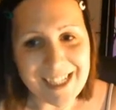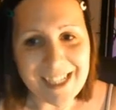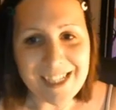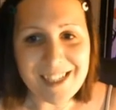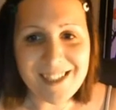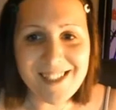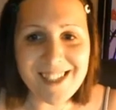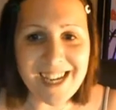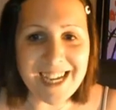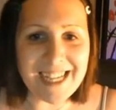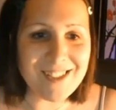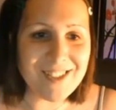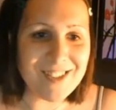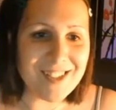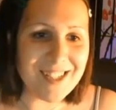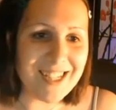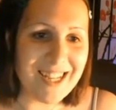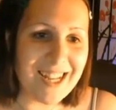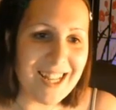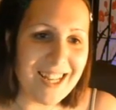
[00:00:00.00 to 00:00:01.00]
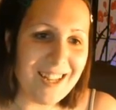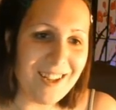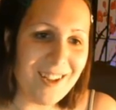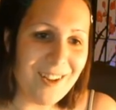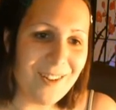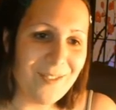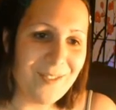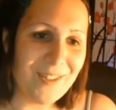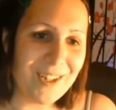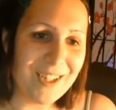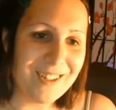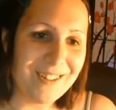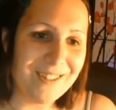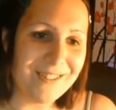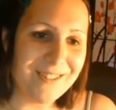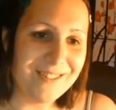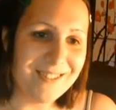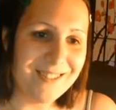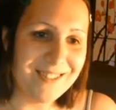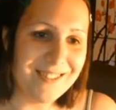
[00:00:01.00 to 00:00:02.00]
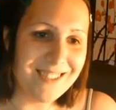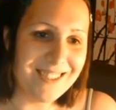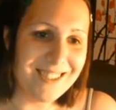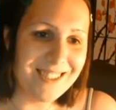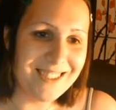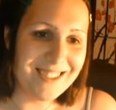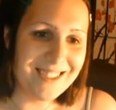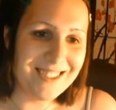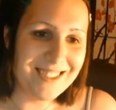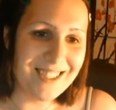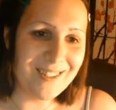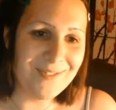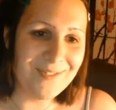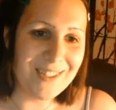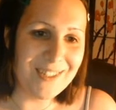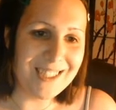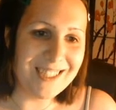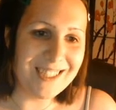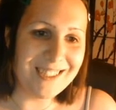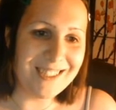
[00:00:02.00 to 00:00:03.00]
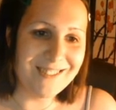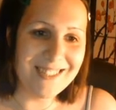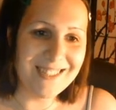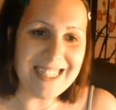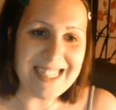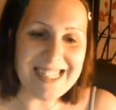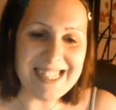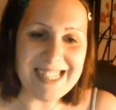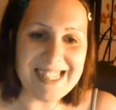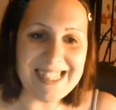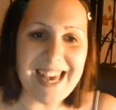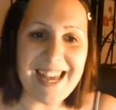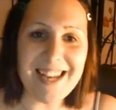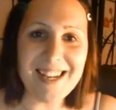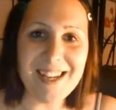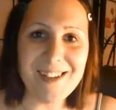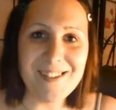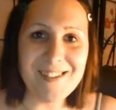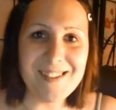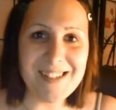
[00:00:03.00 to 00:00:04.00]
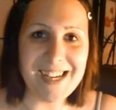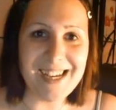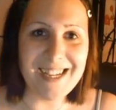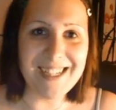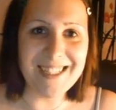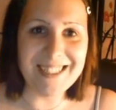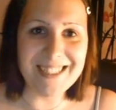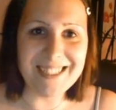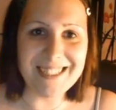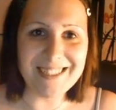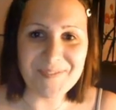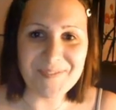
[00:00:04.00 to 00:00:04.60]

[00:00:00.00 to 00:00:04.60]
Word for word: Change the colour. Oh my god. Oh my god, it's the techno duck.